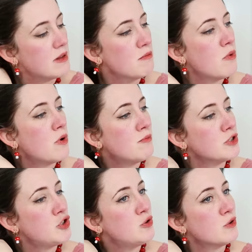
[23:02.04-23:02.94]
the more
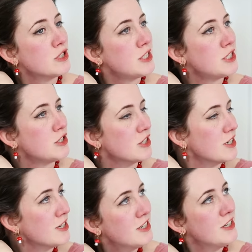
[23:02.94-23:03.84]
mature
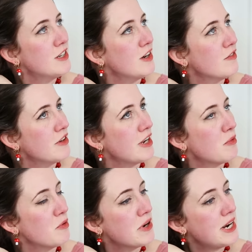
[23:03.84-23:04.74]
sister of the
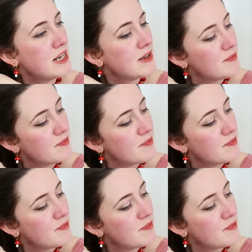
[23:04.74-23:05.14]
double braid.